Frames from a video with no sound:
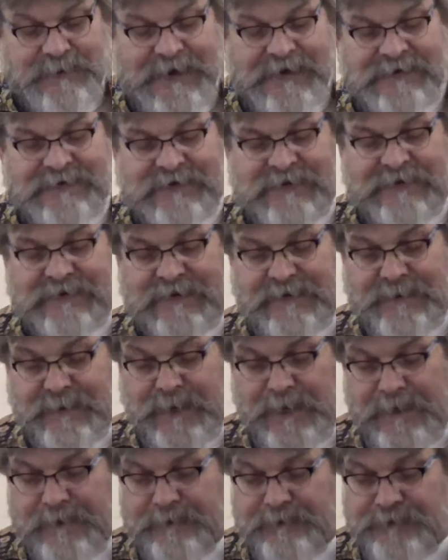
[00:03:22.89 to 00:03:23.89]
Benson,
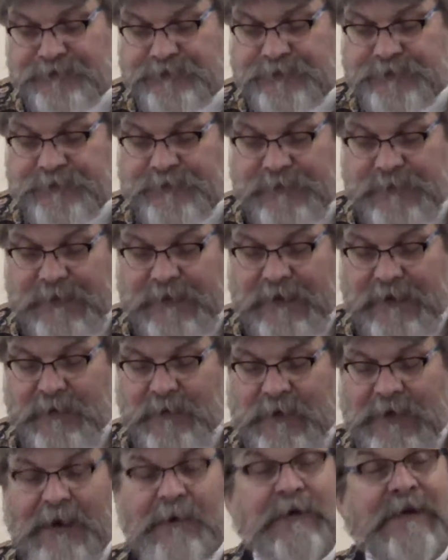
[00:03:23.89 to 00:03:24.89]

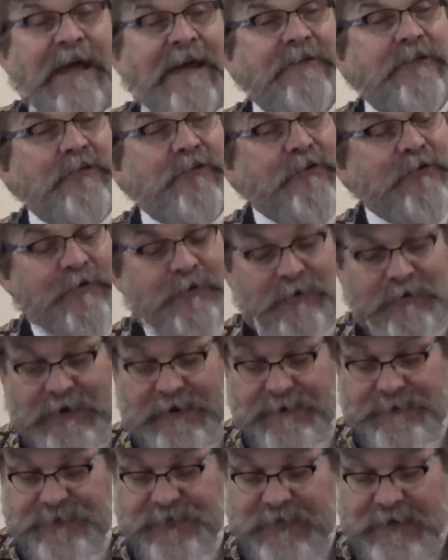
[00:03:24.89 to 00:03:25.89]
what I would like to do
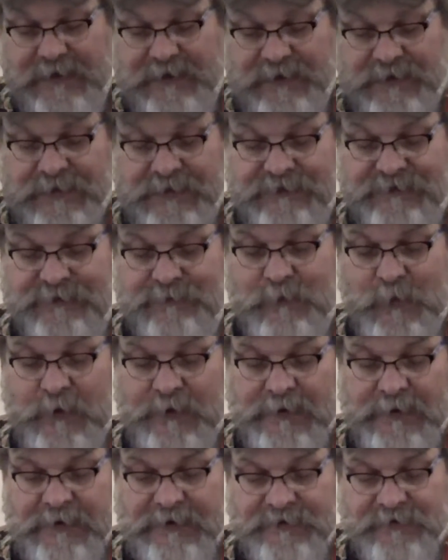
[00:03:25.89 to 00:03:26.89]
this
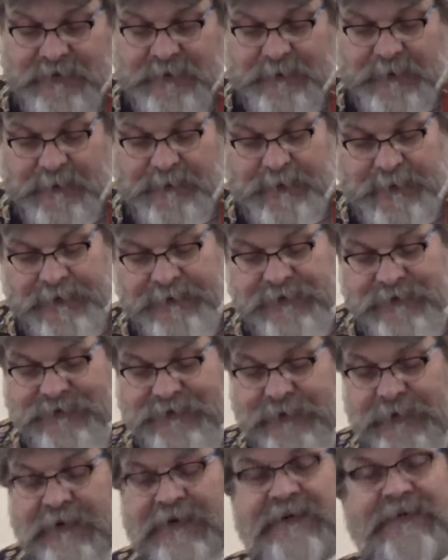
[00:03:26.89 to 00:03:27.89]
morning is to propose a
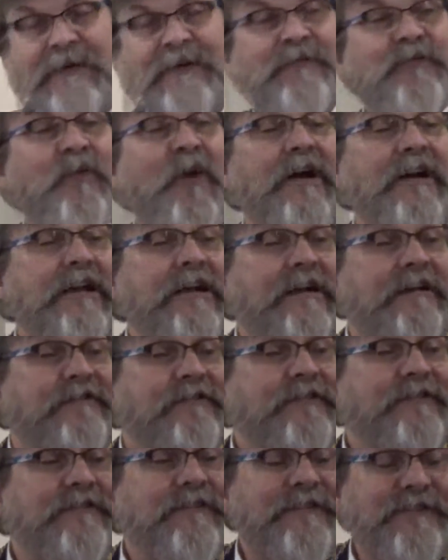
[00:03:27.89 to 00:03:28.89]
series of
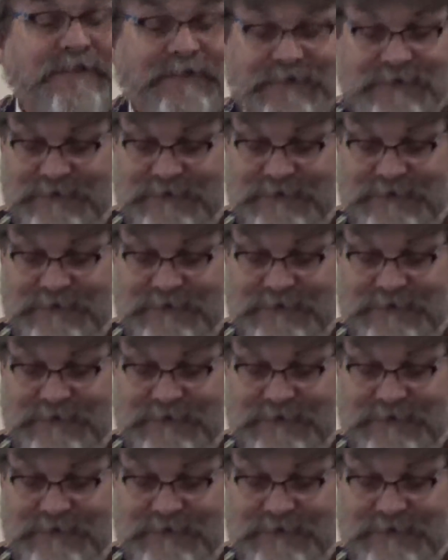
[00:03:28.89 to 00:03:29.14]
what-ifs,